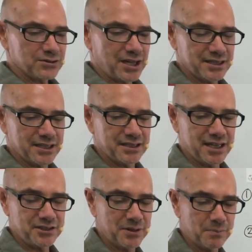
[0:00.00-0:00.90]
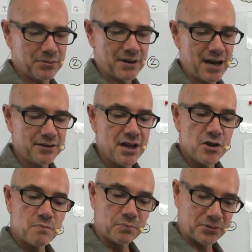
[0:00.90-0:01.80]
Lolly, nice one, proud.
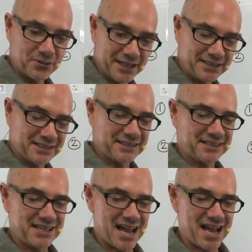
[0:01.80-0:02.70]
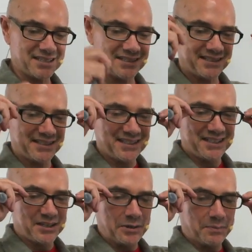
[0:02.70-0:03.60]
Prince, yes,
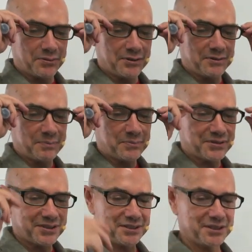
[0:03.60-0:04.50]
pr, pr.